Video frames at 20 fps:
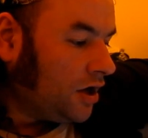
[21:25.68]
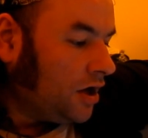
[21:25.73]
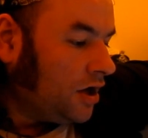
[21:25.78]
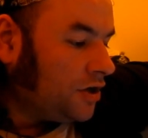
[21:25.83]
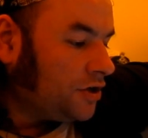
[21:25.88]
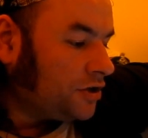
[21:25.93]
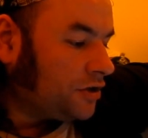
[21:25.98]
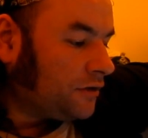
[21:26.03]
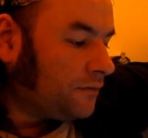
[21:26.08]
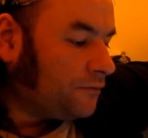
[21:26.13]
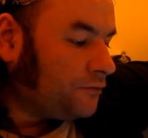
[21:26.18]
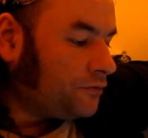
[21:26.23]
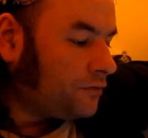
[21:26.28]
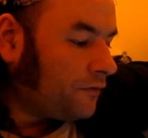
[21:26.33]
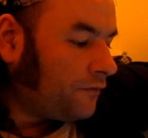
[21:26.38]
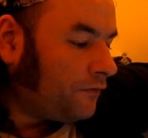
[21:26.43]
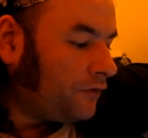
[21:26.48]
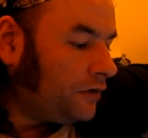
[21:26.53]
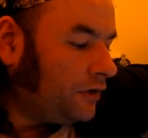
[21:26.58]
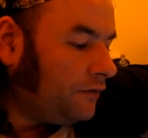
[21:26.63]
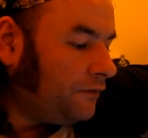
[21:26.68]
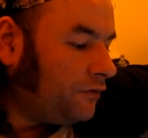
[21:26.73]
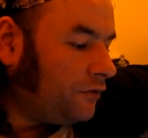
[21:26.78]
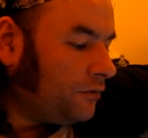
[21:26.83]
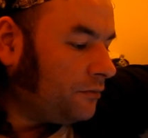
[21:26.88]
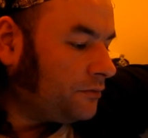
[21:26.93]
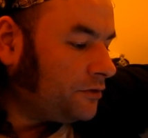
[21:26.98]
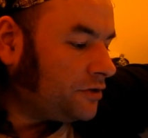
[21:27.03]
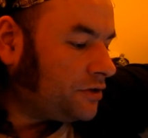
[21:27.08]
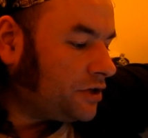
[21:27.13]
to come to a fully
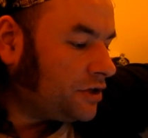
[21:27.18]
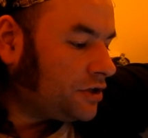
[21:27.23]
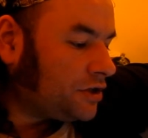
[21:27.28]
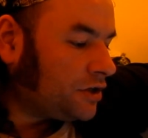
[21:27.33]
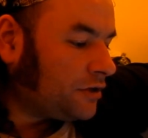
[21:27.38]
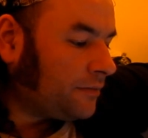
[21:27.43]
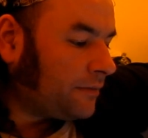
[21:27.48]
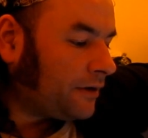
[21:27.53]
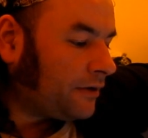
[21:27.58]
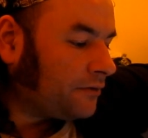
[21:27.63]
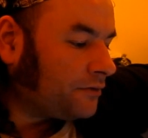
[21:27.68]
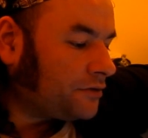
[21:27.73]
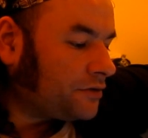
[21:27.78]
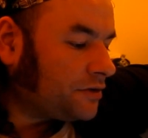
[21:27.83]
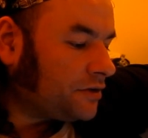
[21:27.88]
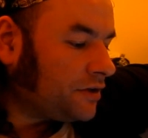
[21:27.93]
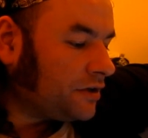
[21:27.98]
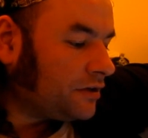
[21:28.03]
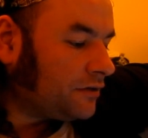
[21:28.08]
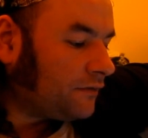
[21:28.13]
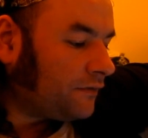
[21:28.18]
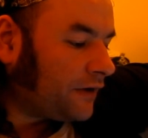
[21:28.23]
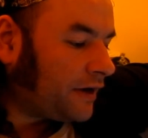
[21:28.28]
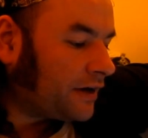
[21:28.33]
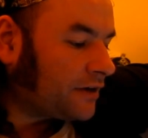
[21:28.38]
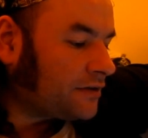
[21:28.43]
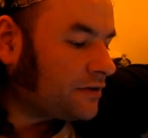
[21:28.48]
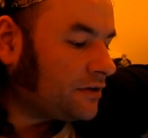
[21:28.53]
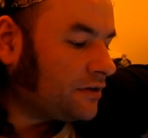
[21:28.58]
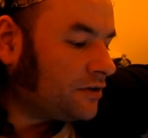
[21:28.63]
formed decision about his
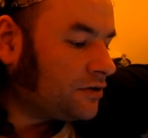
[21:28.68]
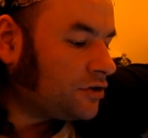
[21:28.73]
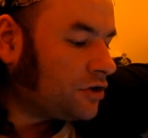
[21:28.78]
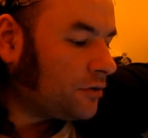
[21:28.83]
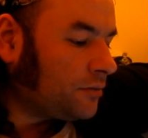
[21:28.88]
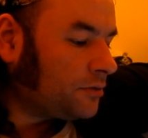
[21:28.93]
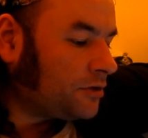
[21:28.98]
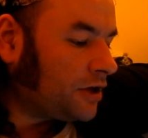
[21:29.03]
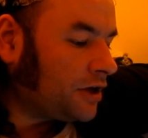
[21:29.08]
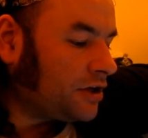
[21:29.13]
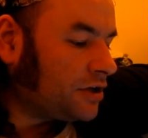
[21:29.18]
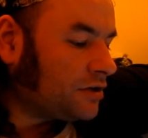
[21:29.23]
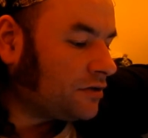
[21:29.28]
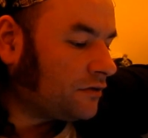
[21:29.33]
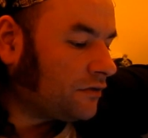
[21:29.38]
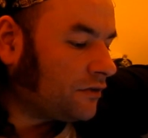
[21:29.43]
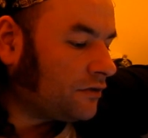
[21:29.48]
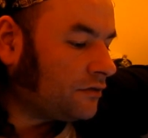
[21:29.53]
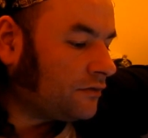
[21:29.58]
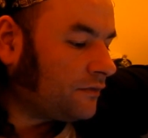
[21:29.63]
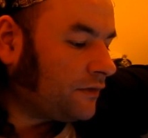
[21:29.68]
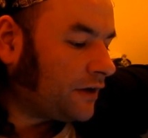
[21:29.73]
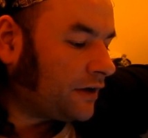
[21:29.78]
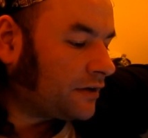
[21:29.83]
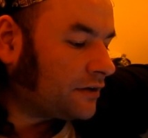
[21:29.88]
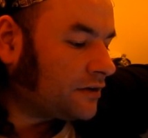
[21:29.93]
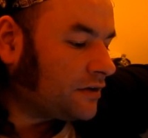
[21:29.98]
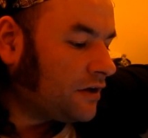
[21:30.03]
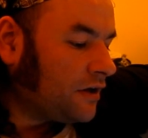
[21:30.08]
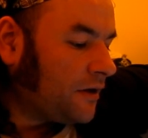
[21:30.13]
facts and interpretation of those
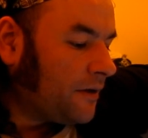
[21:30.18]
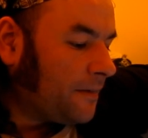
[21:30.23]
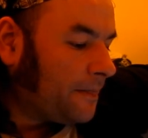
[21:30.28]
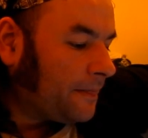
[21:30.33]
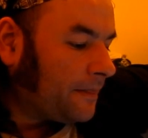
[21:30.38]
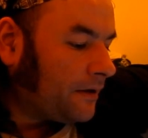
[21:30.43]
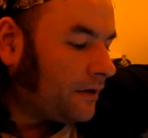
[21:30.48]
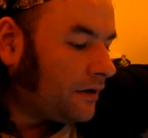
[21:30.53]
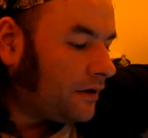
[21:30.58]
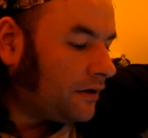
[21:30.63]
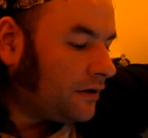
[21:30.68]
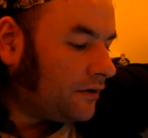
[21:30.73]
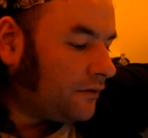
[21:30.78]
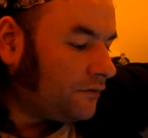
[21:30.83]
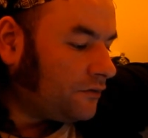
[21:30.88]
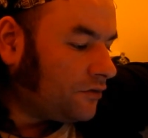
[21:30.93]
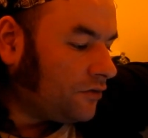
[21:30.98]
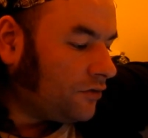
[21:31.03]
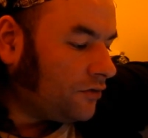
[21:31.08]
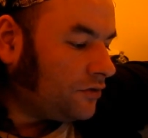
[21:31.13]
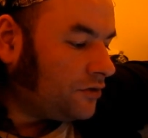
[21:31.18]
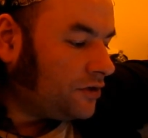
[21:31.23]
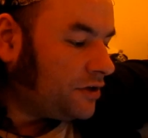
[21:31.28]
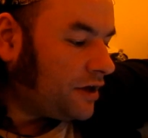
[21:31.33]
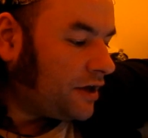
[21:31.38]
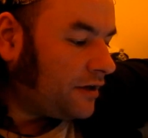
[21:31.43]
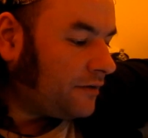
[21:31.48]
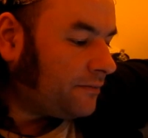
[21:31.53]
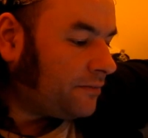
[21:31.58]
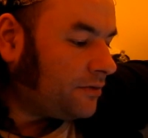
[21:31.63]
facts. I have not
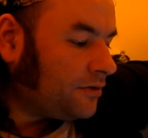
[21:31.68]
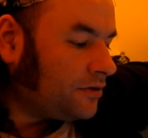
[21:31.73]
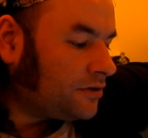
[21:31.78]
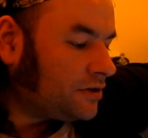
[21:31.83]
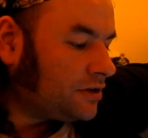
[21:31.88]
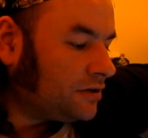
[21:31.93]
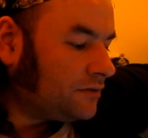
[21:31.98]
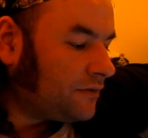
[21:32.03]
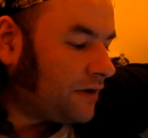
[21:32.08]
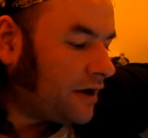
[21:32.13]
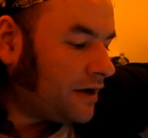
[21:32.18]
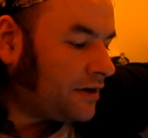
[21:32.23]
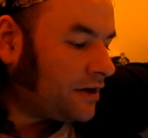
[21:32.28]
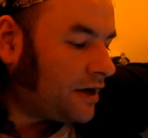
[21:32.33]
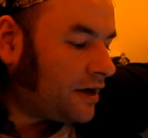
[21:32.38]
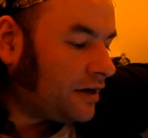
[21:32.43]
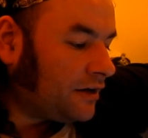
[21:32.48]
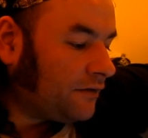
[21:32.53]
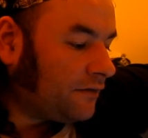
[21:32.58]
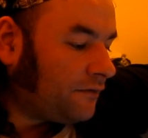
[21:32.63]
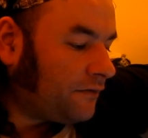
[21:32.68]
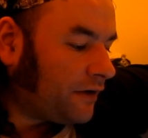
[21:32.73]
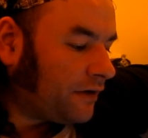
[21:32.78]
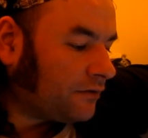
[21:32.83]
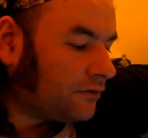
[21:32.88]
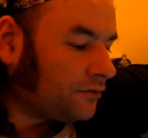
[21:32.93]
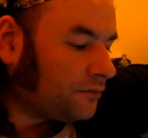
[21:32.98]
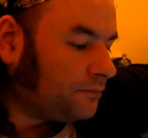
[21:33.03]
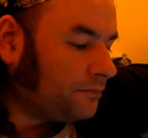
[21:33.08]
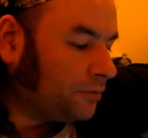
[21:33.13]
yet personally read any of
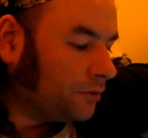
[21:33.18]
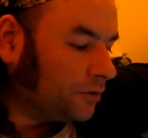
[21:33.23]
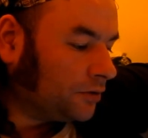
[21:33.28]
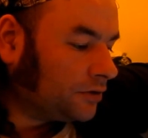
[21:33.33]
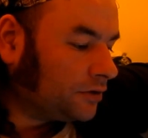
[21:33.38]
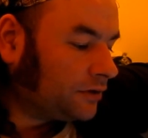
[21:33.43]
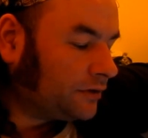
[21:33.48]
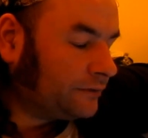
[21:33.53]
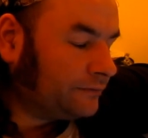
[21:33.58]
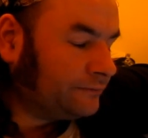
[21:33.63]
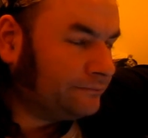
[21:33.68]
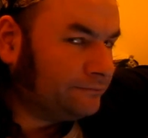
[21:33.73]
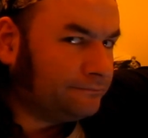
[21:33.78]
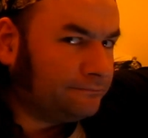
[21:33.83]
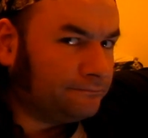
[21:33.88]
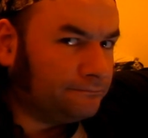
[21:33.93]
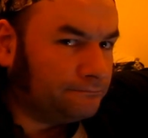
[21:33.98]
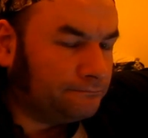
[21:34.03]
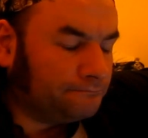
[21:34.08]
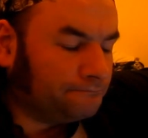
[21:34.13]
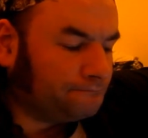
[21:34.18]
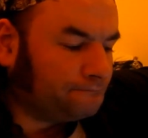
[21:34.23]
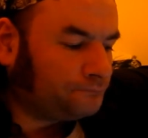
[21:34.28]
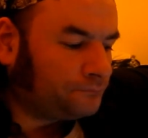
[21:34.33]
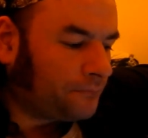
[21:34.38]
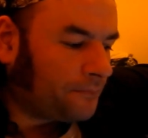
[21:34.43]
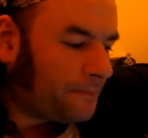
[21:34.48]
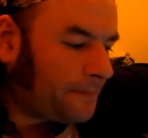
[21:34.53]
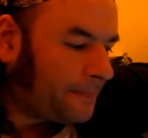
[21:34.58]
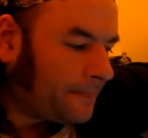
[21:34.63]
Farrell's books,
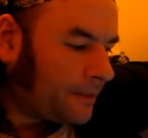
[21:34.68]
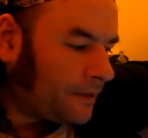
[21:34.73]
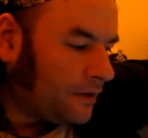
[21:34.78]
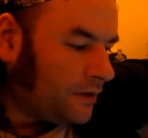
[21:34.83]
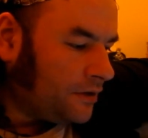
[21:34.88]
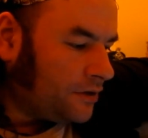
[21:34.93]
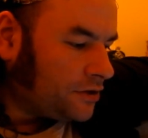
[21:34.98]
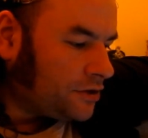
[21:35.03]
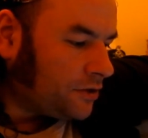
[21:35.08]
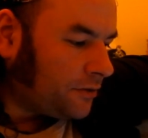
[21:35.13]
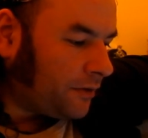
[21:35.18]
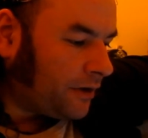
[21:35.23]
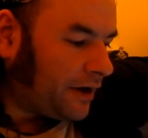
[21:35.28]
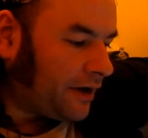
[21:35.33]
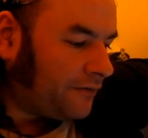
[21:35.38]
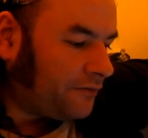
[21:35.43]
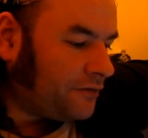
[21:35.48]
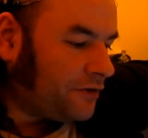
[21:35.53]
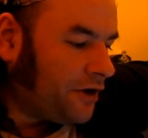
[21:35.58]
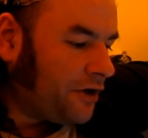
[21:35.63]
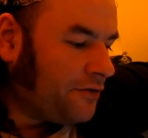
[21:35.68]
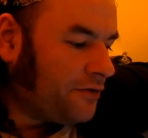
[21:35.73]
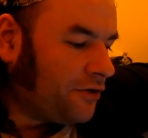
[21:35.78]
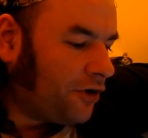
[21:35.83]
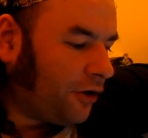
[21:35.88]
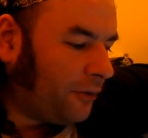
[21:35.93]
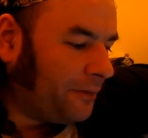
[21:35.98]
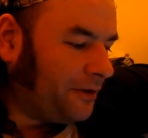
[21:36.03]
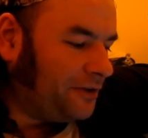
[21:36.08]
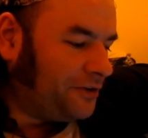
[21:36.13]
so I have no
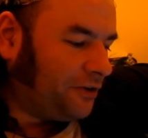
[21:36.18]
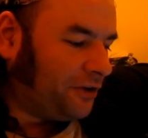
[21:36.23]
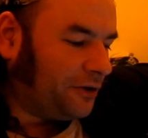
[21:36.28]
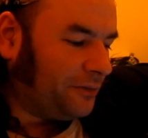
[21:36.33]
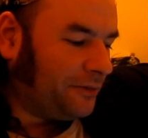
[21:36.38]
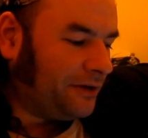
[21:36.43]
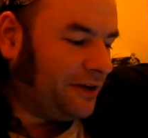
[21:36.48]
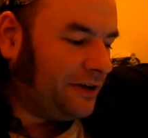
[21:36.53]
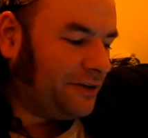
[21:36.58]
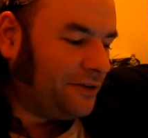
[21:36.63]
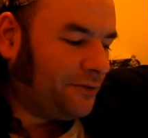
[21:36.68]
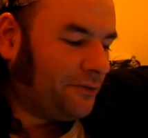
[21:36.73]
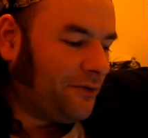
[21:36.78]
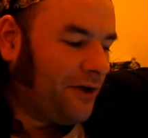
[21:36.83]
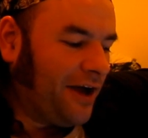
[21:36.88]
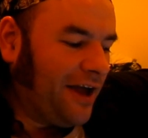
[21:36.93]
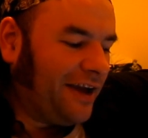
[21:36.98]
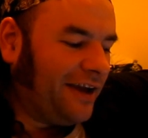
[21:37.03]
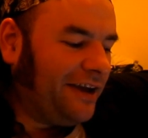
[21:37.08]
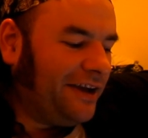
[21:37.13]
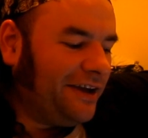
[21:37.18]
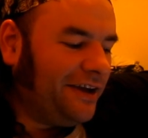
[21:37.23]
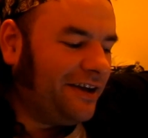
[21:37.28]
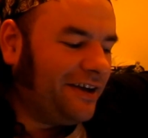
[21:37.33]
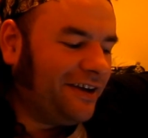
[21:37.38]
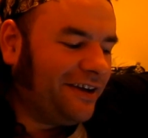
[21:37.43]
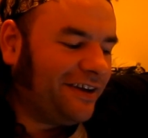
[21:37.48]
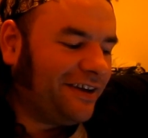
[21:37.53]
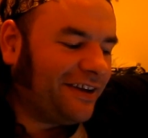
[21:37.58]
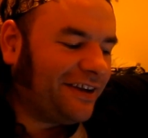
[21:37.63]
comment on them either way.
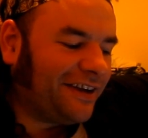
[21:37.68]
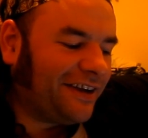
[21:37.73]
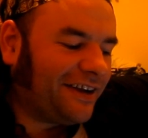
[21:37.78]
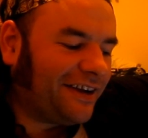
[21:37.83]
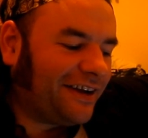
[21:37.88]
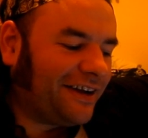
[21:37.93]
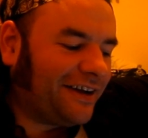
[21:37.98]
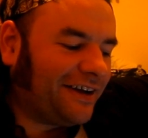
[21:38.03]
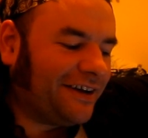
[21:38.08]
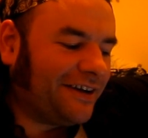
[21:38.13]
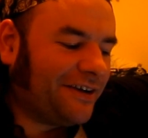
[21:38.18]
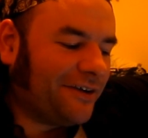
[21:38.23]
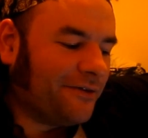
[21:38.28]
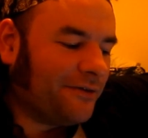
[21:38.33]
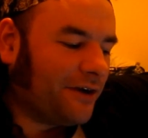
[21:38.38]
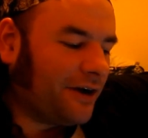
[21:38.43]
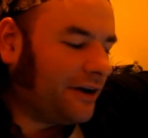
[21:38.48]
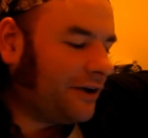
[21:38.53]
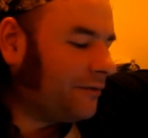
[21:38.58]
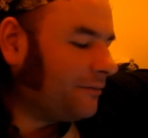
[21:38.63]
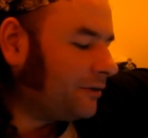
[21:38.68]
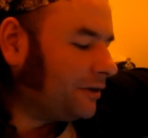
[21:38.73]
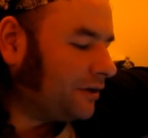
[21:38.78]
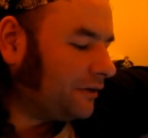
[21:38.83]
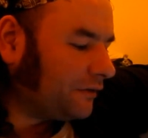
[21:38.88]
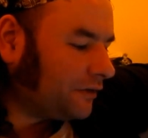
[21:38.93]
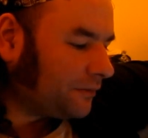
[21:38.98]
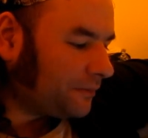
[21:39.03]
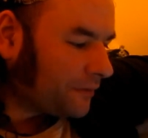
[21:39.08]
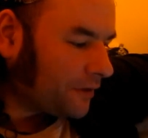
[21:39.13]
No way, I don't believe you.